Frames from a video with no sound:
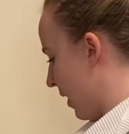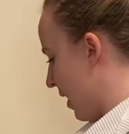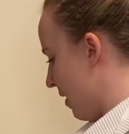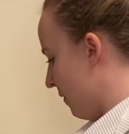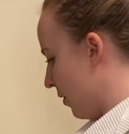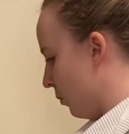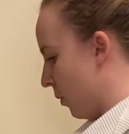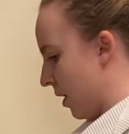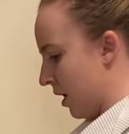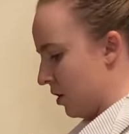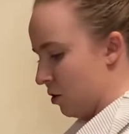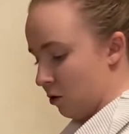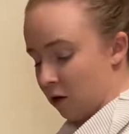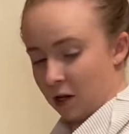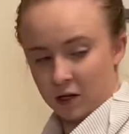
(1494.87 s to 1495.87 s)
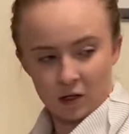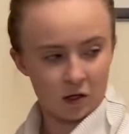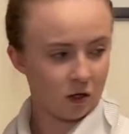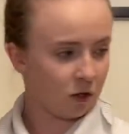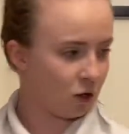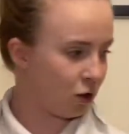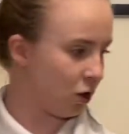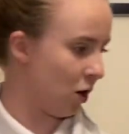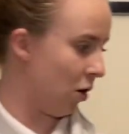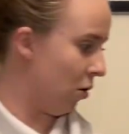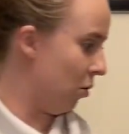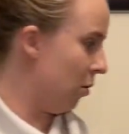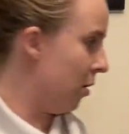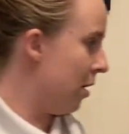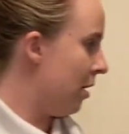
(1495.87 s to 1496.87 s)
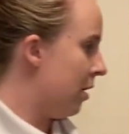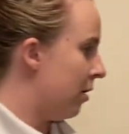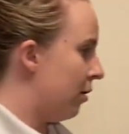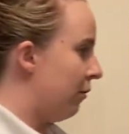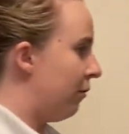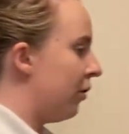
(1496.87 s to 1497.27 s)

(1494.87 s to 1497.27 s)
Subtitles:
even when I do this. So the